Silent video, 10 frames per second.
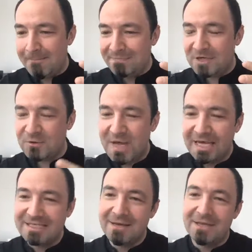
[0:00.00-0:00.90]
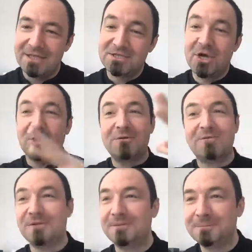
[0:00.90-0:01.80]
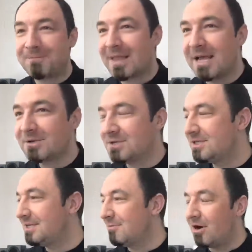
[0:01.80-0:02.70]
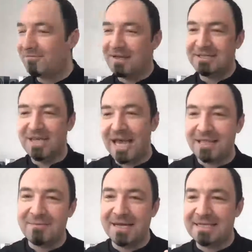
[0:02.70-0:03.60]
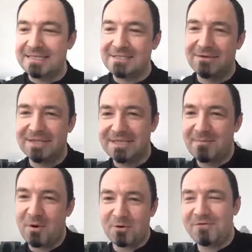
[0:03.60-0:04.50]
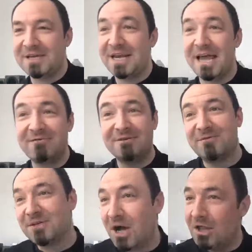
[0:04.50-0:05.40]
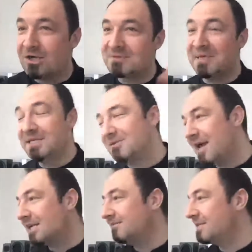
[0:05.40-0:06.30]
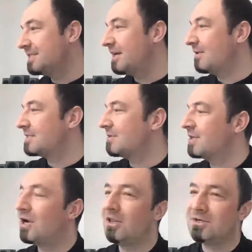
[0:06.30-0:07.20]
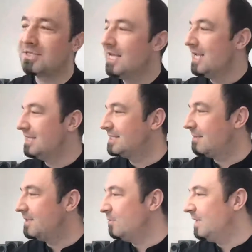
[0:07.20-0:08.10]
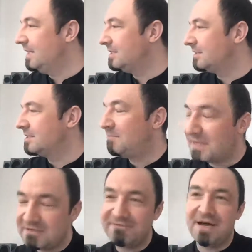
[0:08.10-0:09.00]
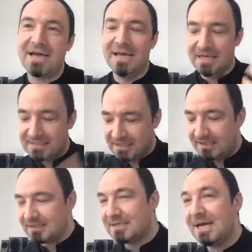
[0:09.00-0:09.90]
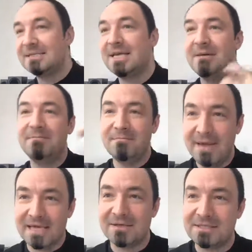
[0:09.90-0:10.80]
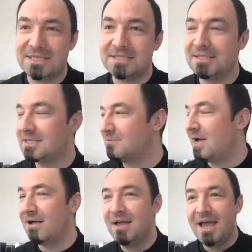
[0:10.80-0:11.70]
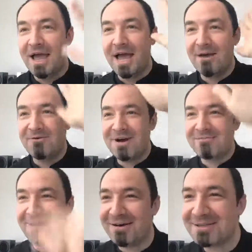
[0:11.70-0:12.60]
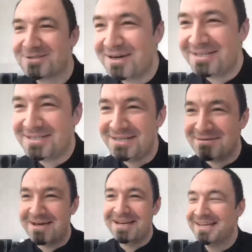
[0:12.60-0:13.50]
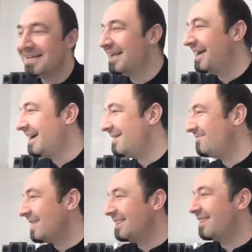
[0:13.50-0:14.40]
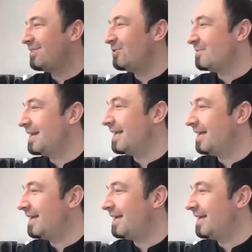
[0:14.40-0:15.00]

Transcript: create this colorful ecosystem of elements. So the typography can have different colors, be interactive, etc. So the colors is something we need to specify, synthesize, and make consistent as well. Hello, Rafael. It's great to see you, man. And the third one,